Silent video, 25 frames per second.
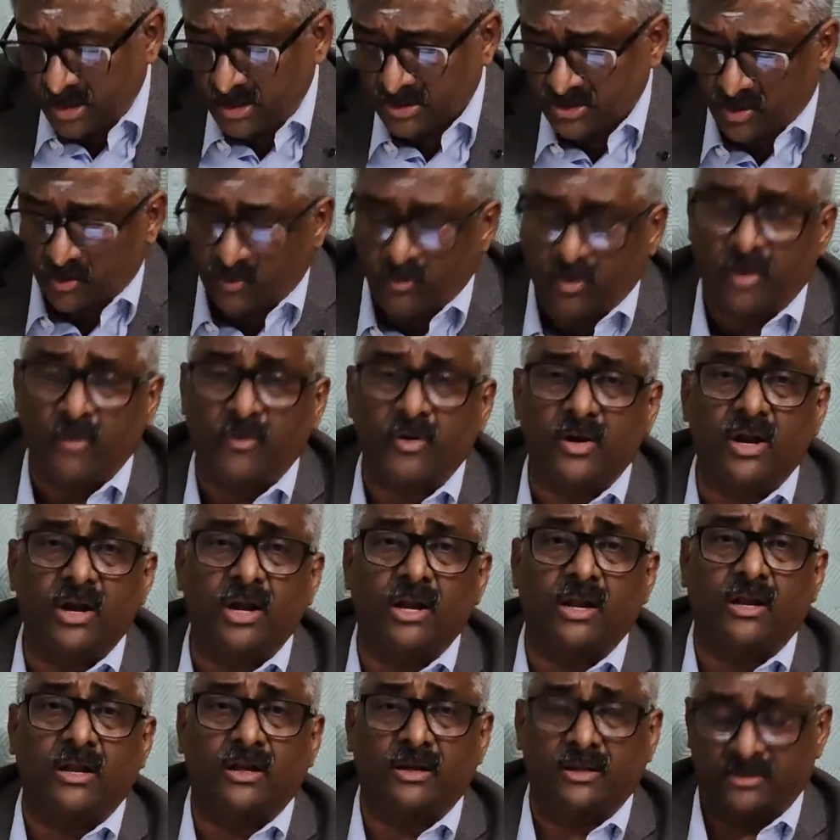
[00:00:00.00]
So
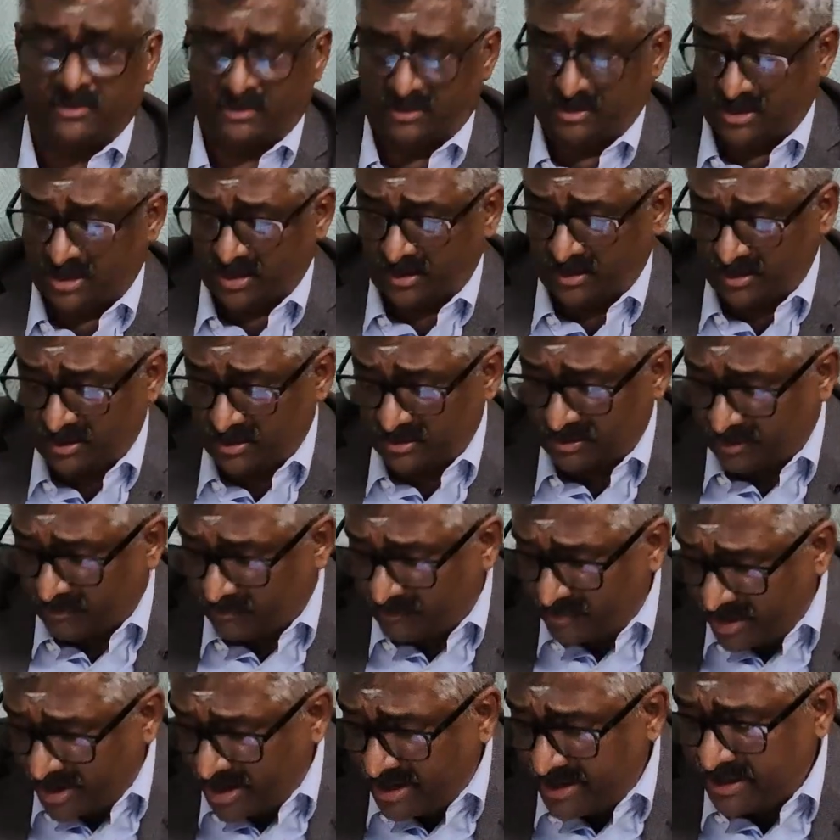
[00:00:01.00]
overall,
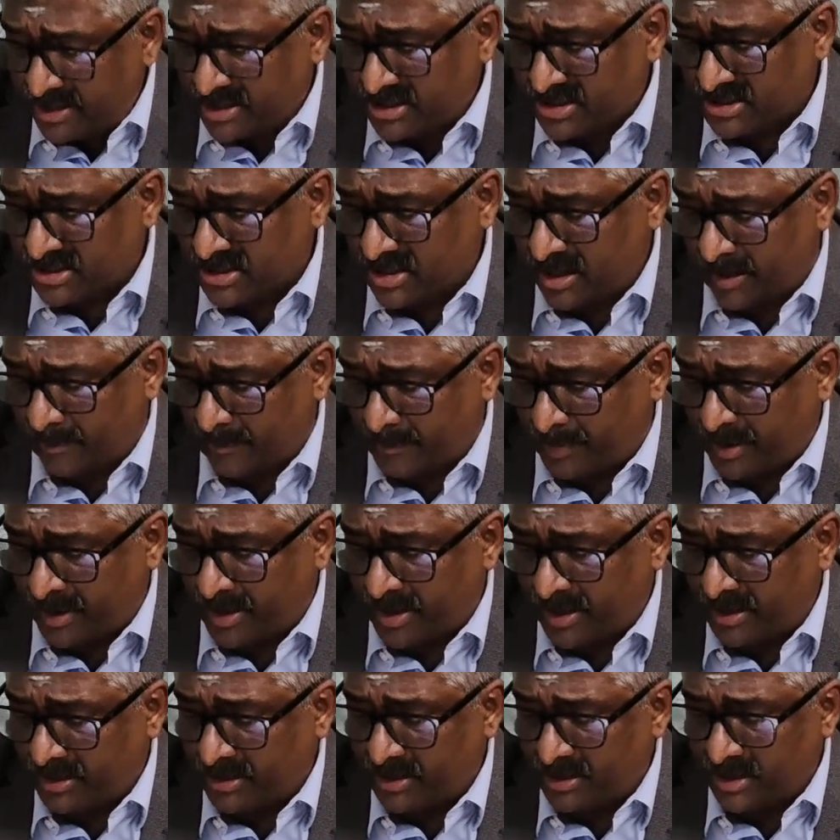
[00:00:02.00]
the way it is
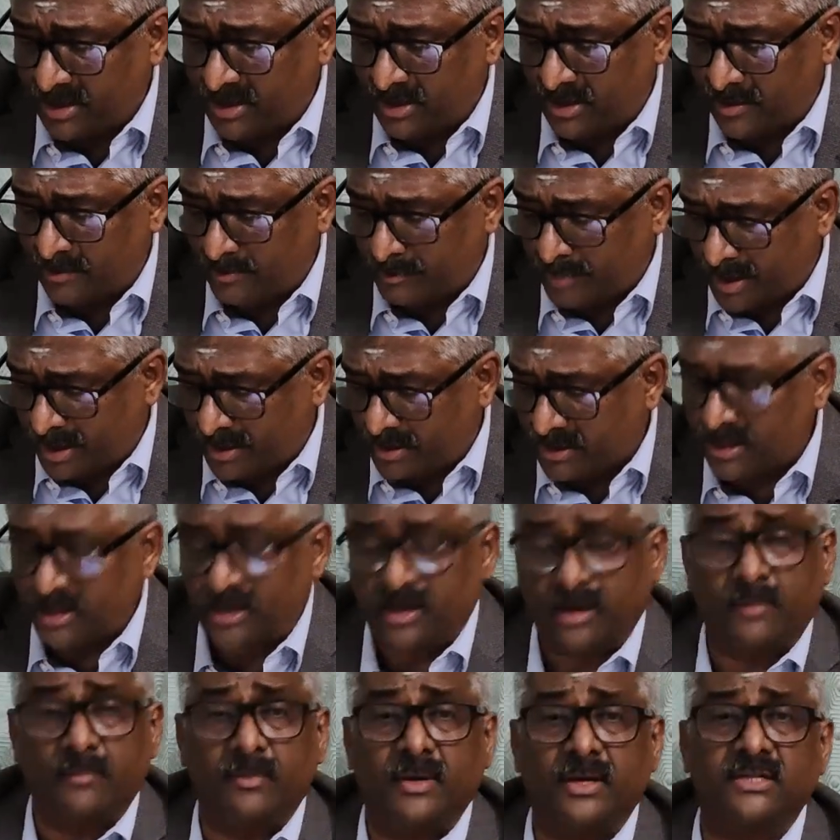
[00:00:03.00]
appearing that Brent
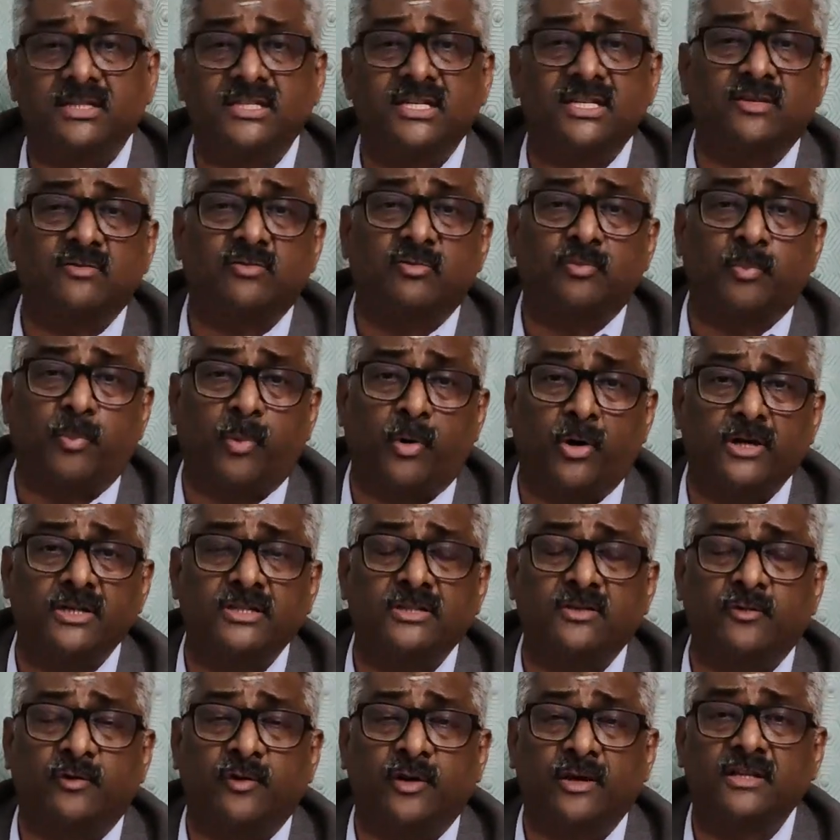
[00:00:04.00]
and NYMEX is
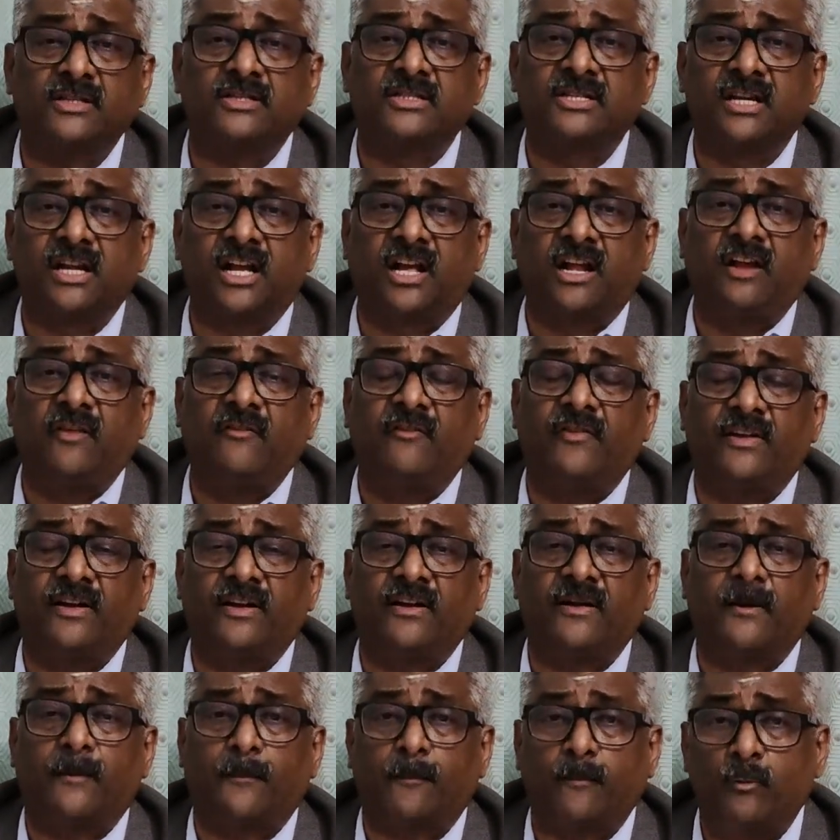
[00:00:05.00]
poised for a
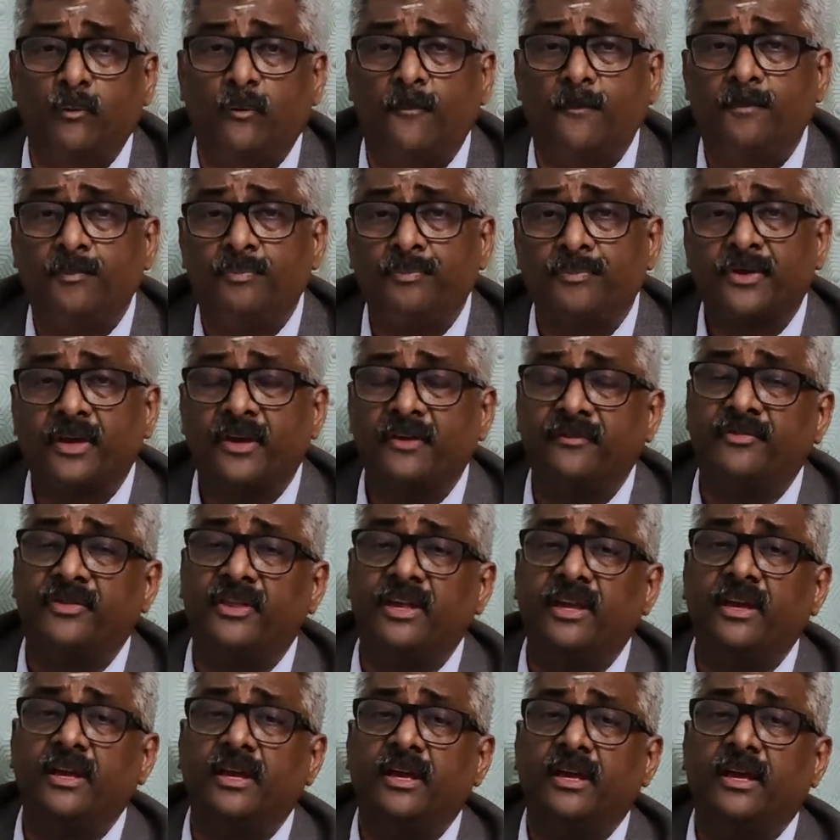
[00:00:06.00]
significant up move if
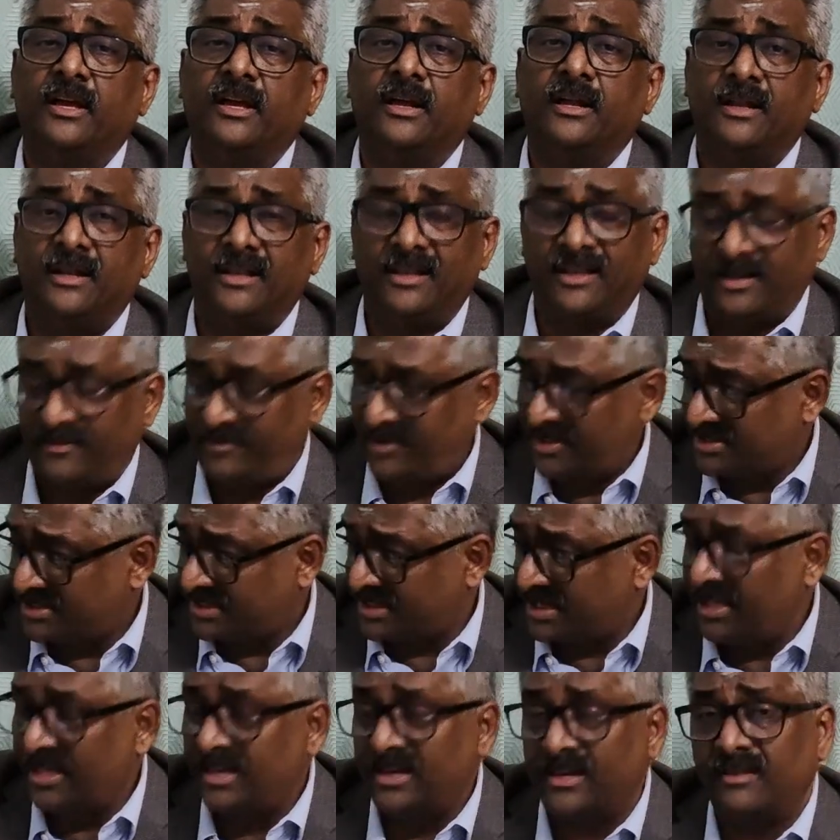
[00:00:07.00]
the
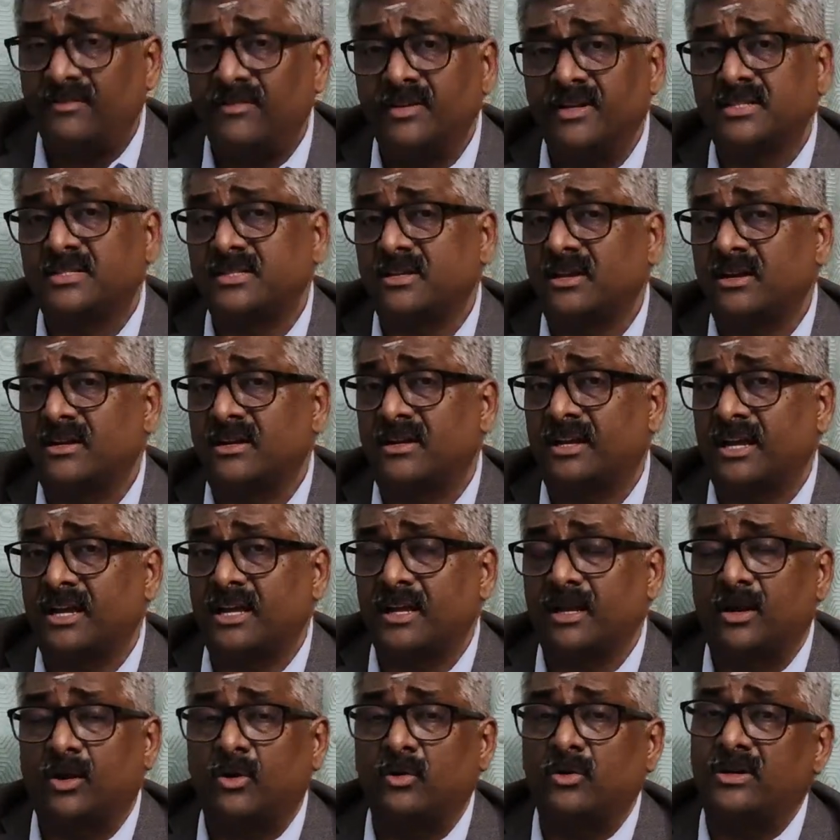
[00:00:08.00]
key levels are
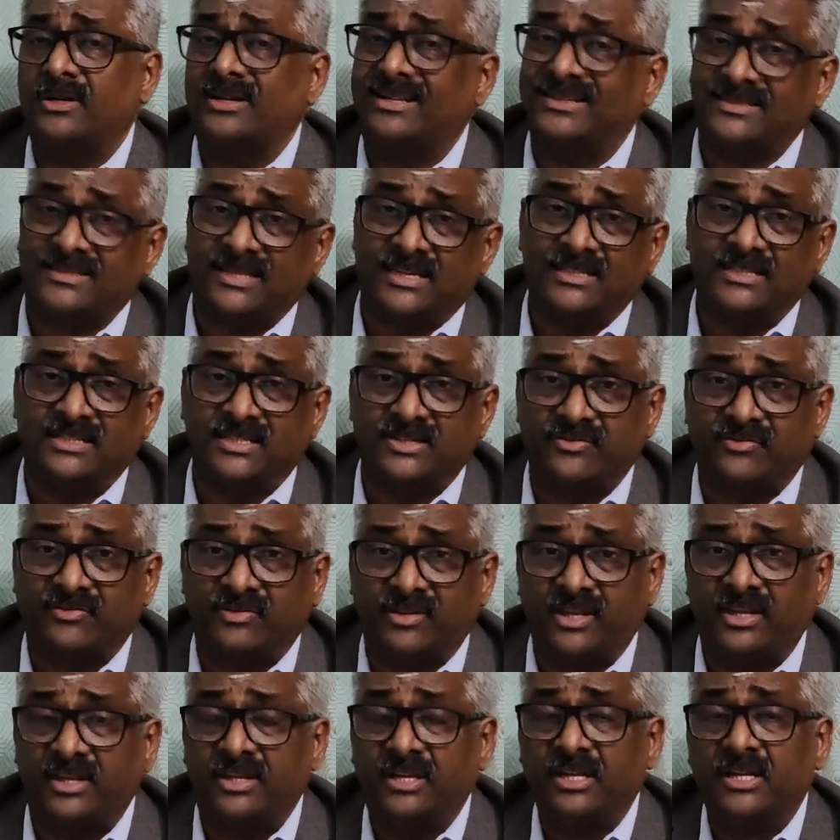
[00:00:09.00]
taken out
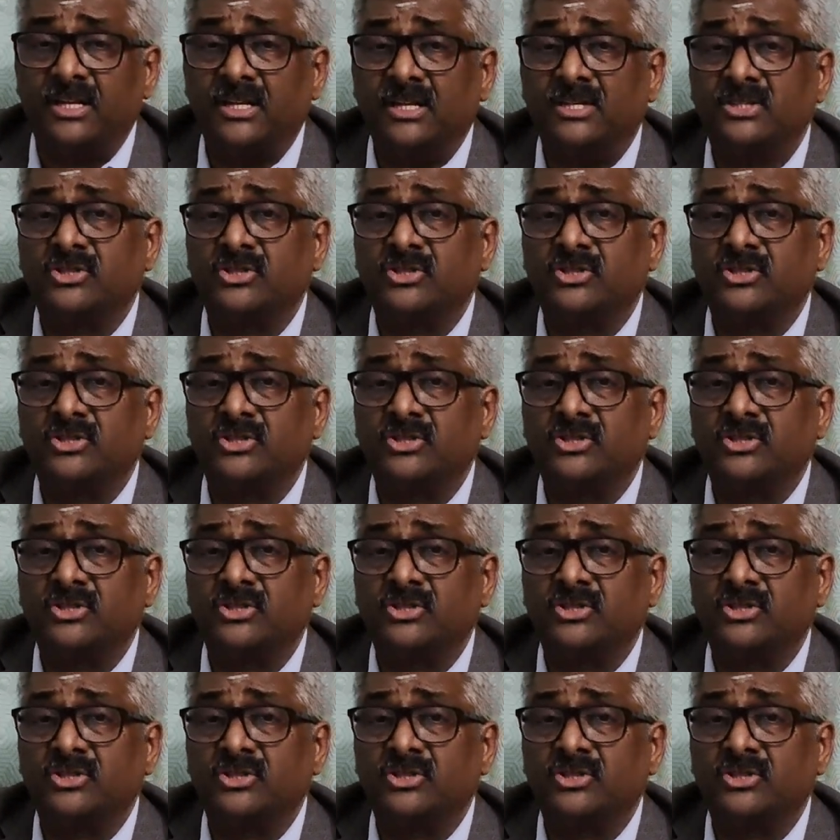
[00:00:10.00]
decisively.